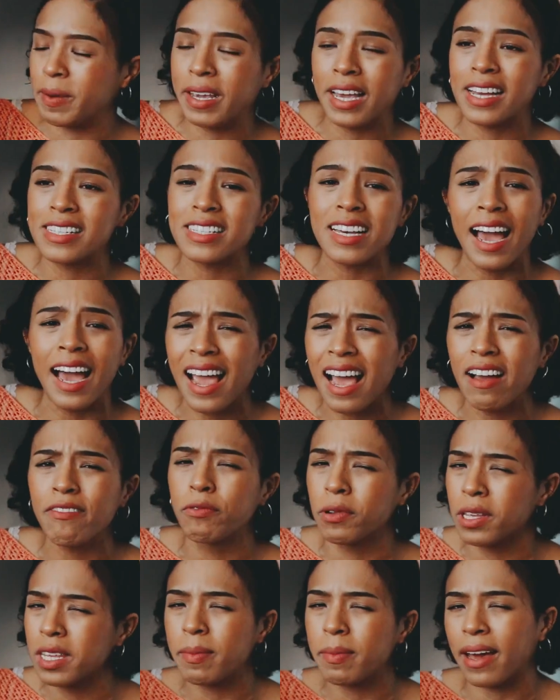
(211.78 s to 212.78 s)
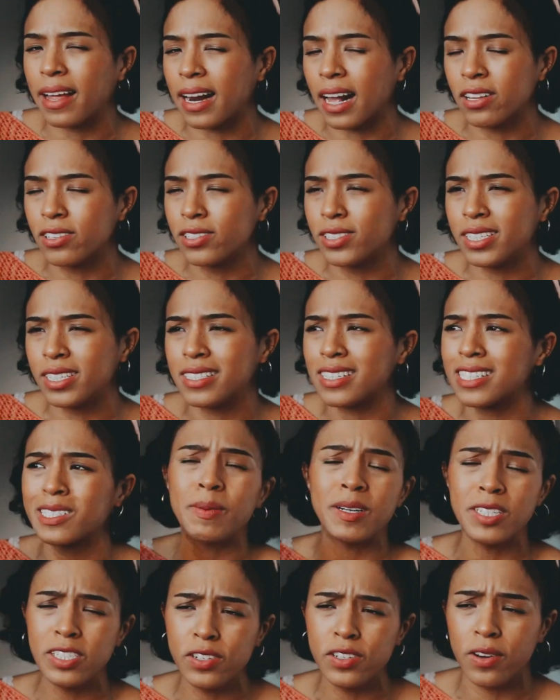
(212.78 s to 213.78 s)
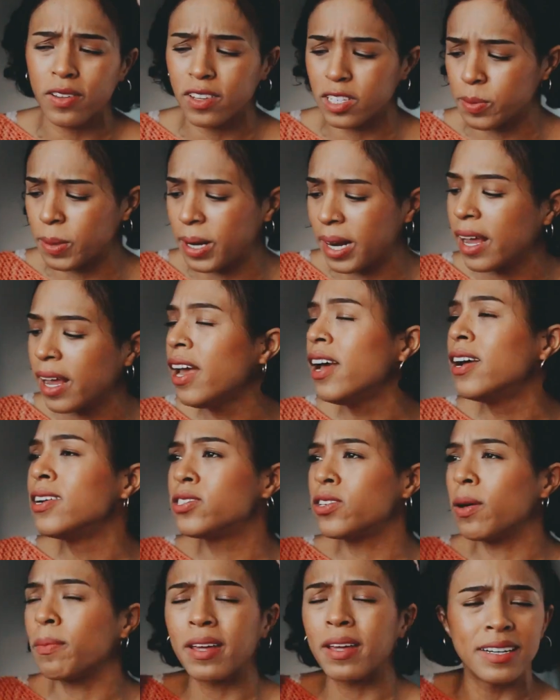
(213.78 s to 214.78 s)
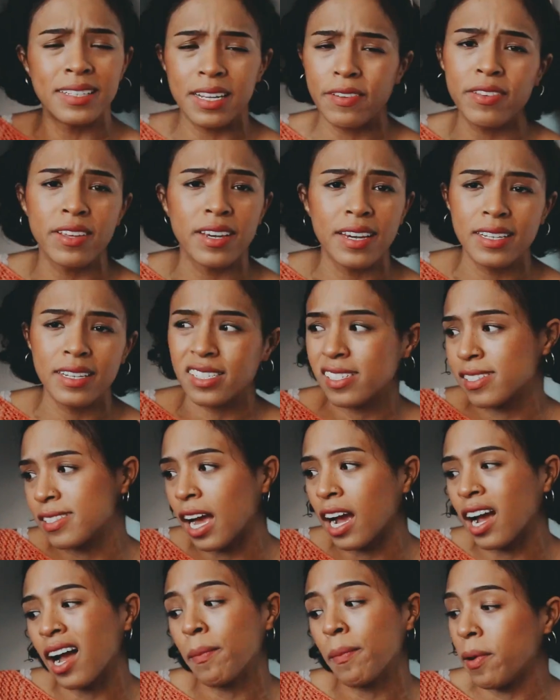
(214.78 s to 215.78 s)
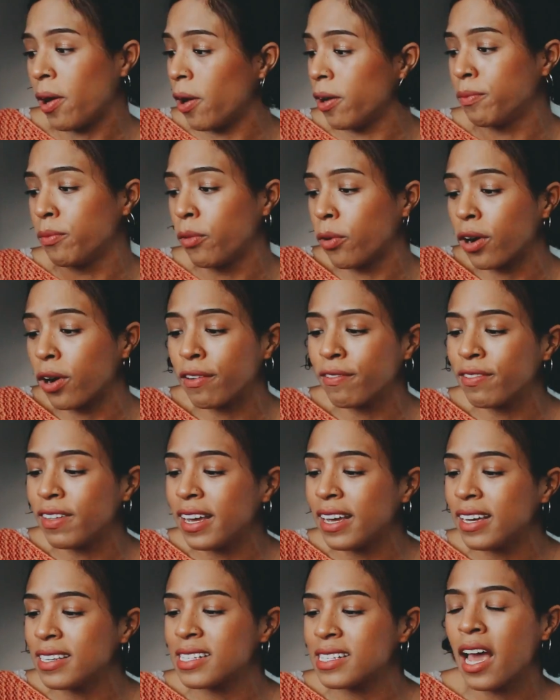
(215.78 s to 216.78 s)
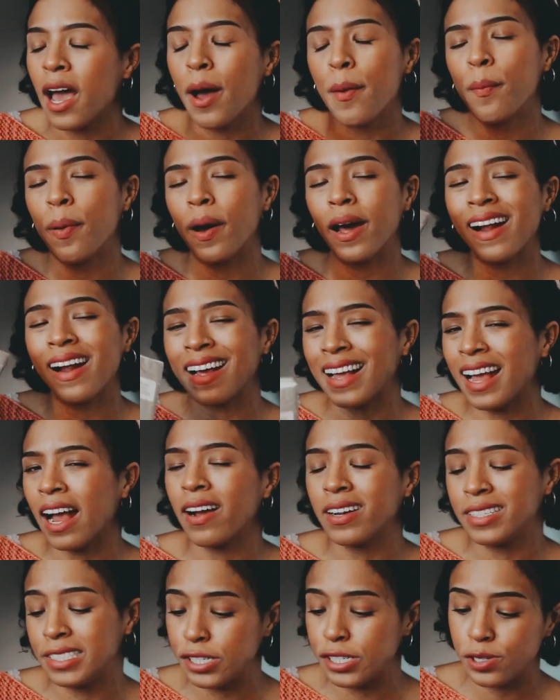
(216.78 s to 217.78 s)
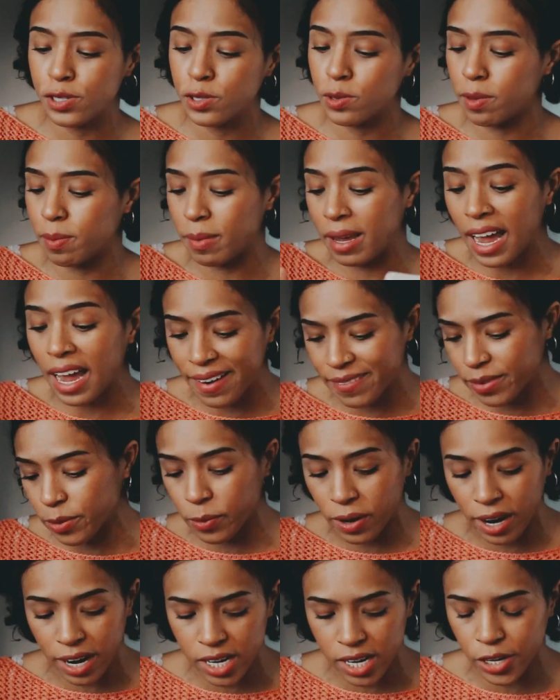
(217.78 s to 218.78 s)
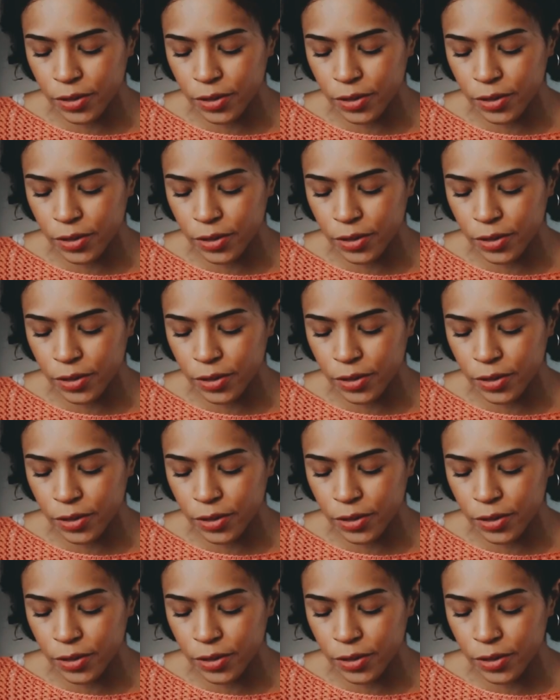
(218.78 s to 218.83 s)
because I have really bad allergies, especially during the spring, so I'm gonna definitely need to stock up on more of these, but I carry tissues with me everywhere I